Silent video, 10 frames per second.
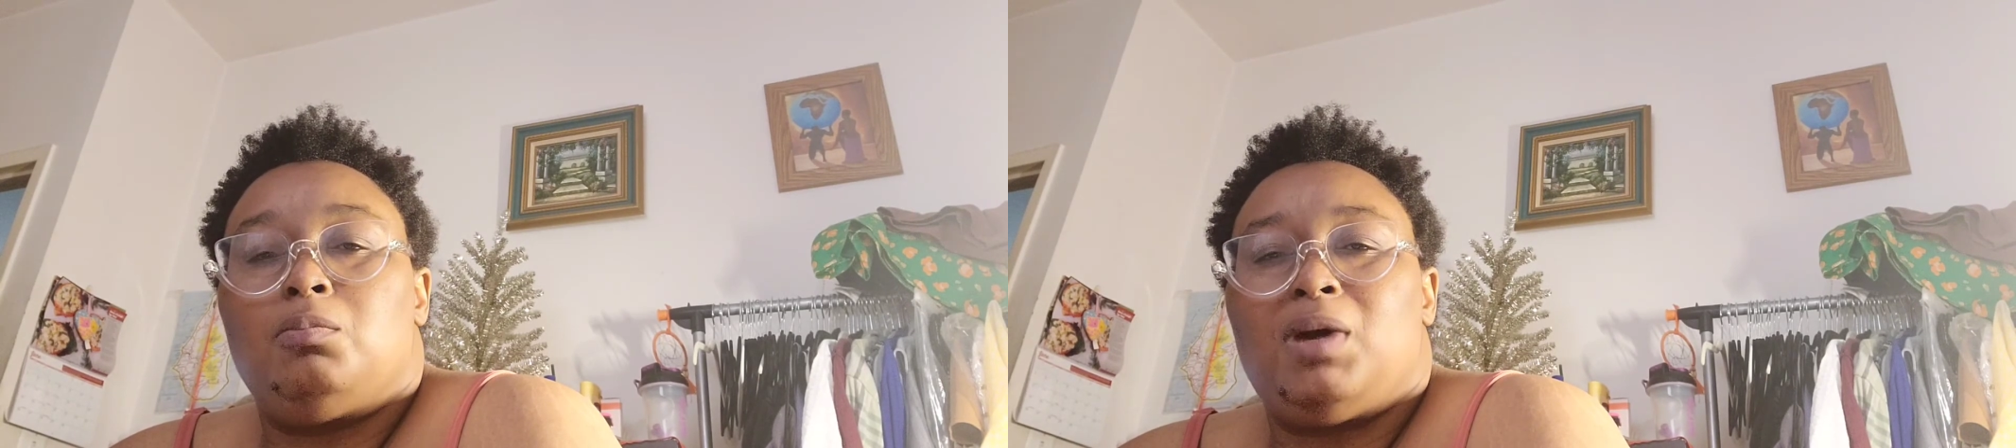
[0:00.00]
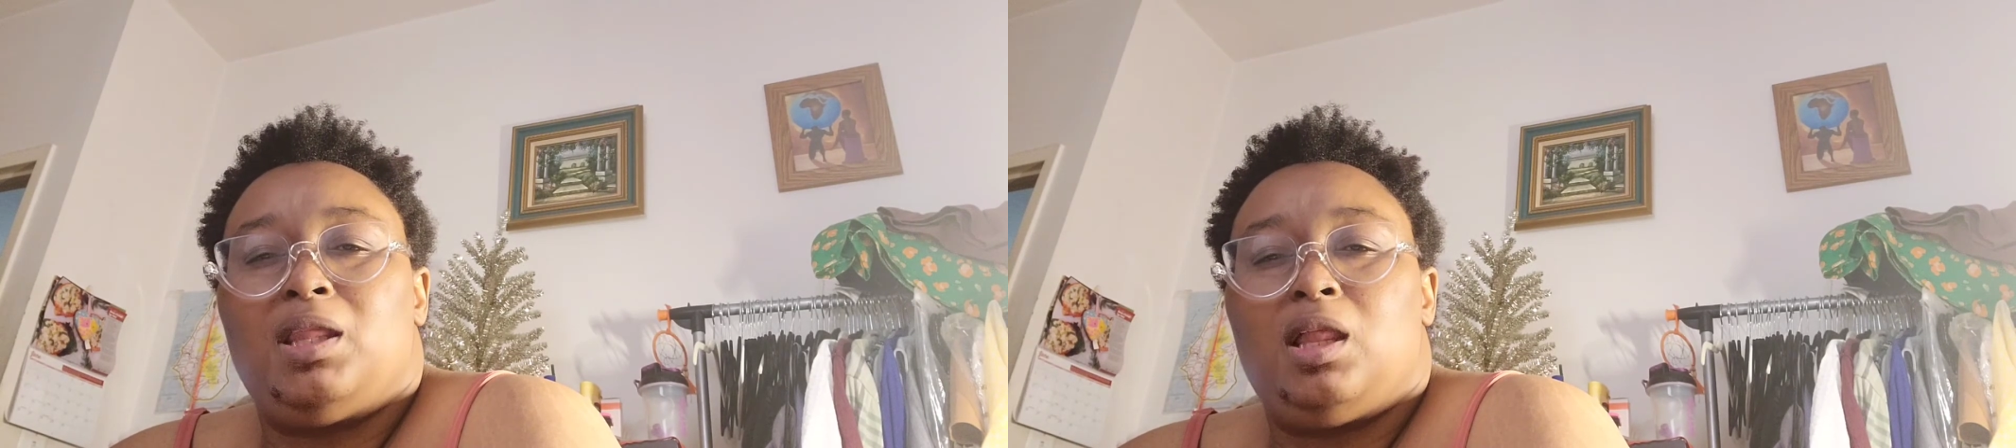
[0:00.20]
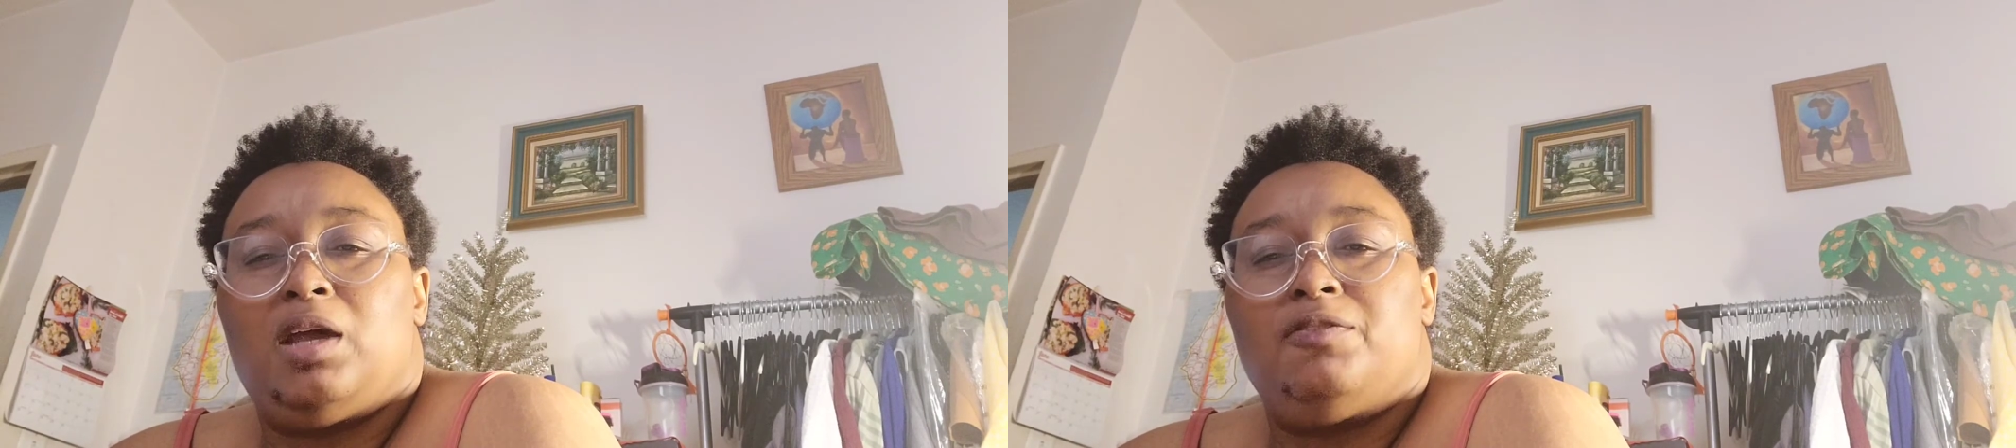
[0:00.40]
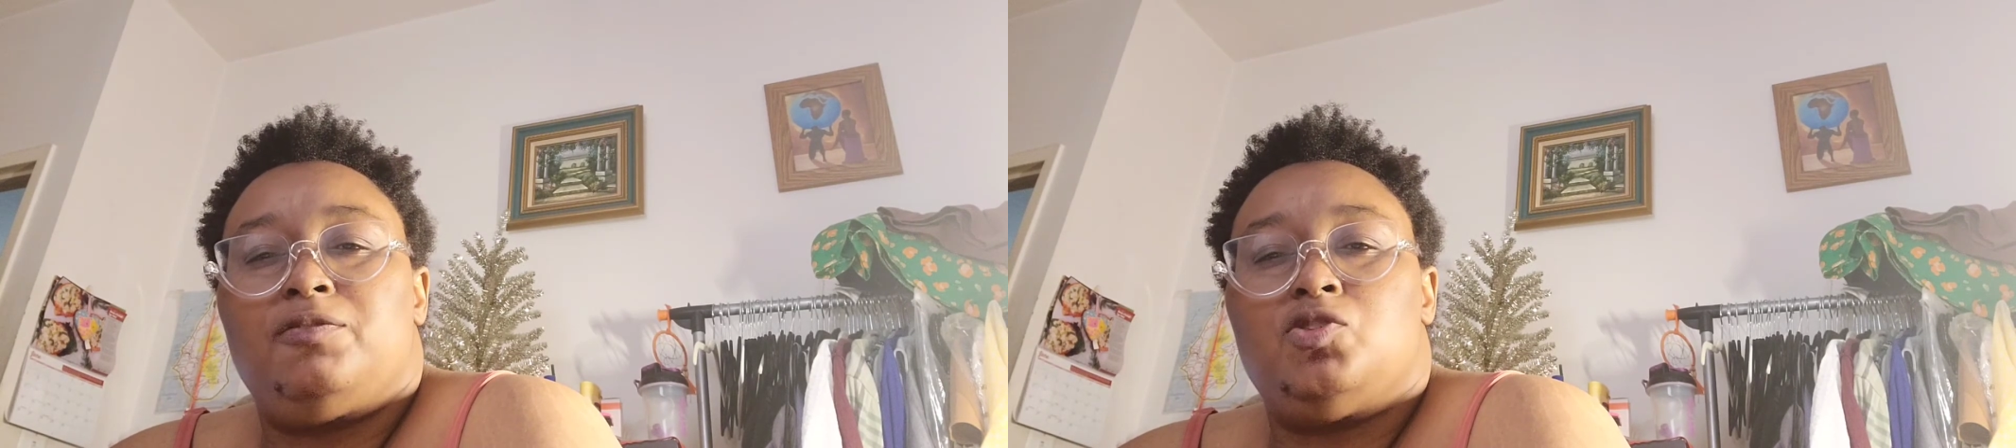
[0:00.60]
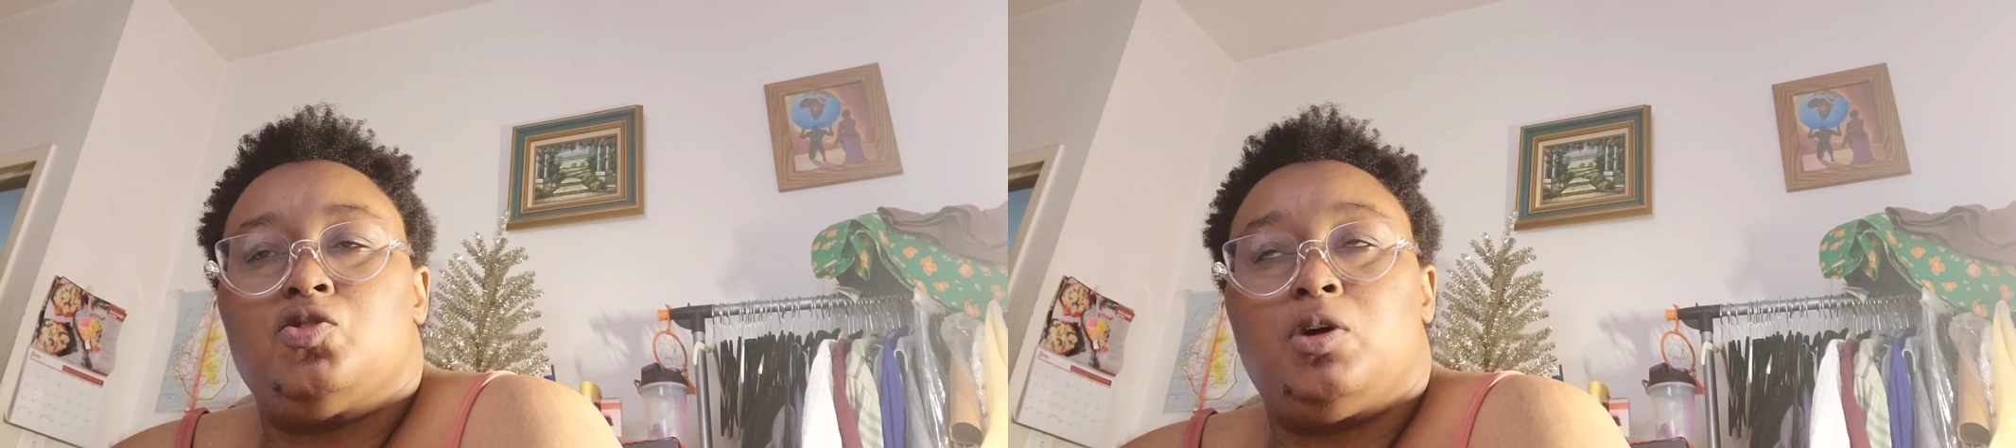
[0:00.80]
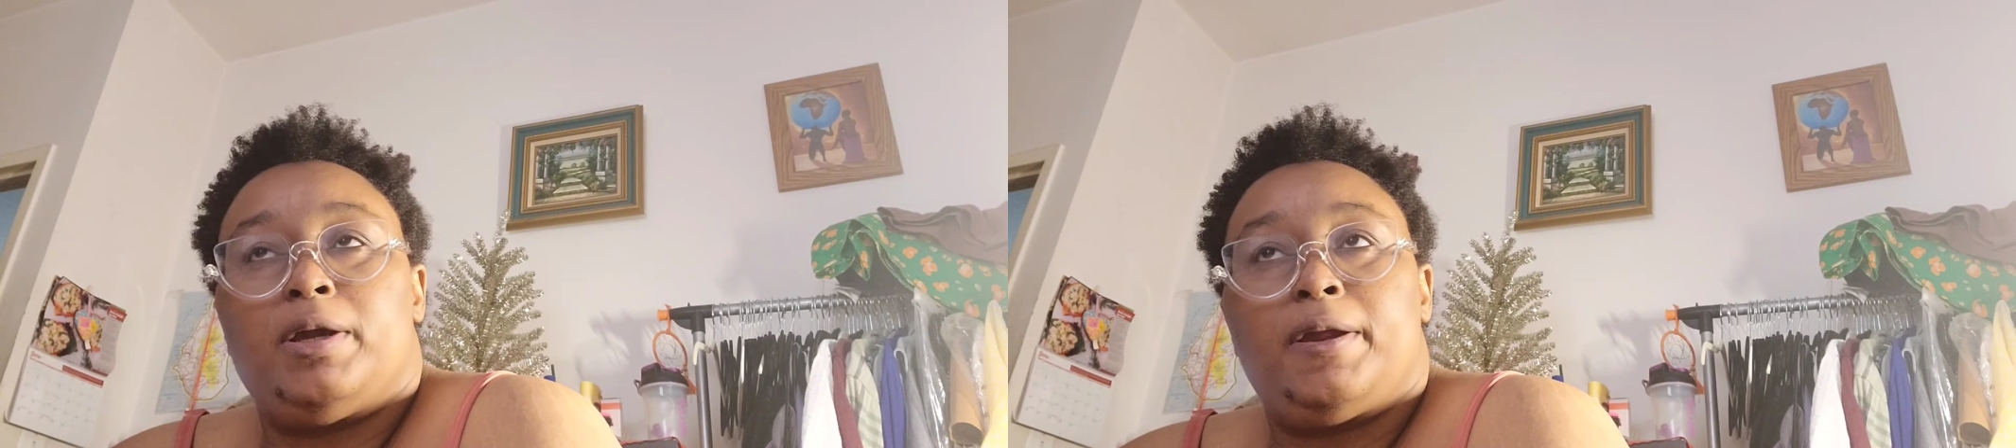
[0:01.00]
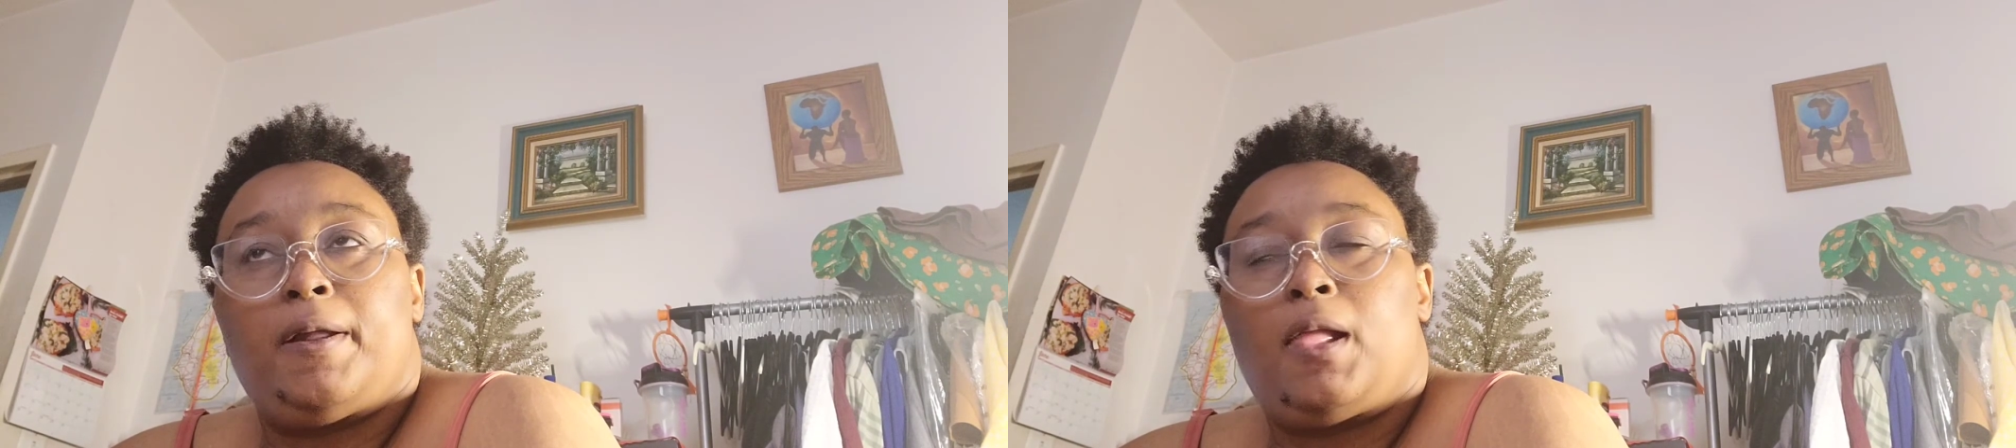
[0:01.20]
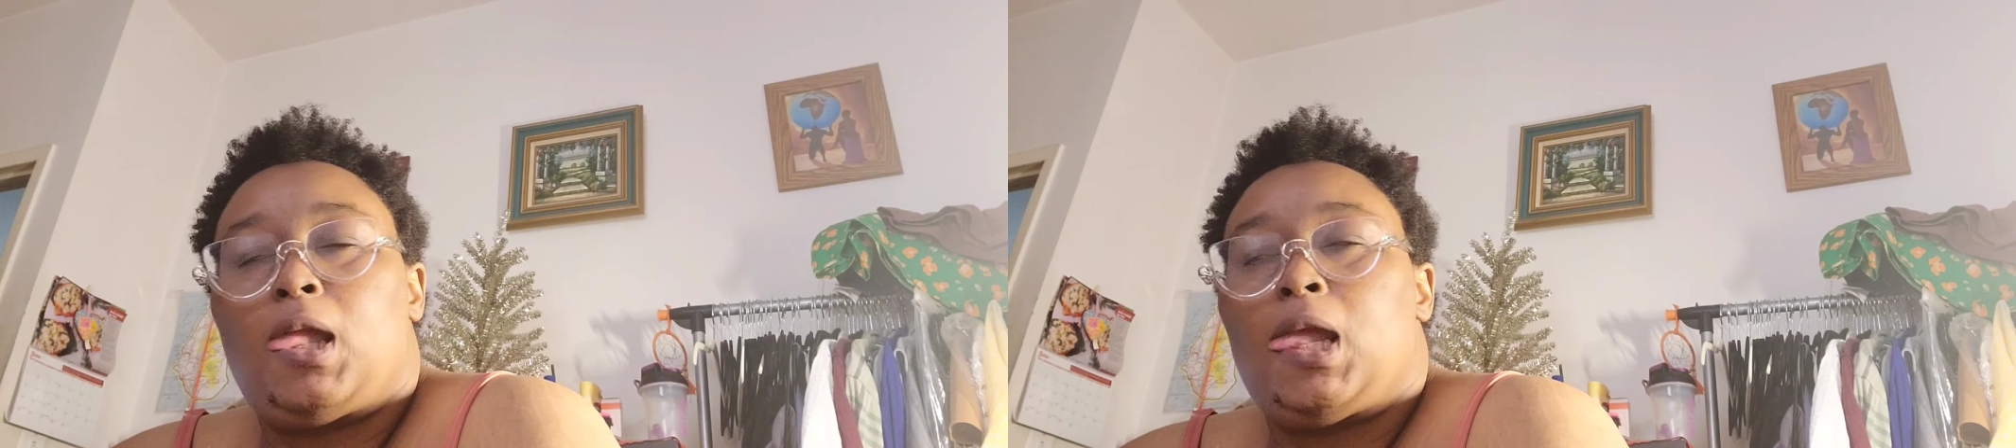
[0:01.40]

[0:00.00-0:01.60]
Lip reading: on my life joy.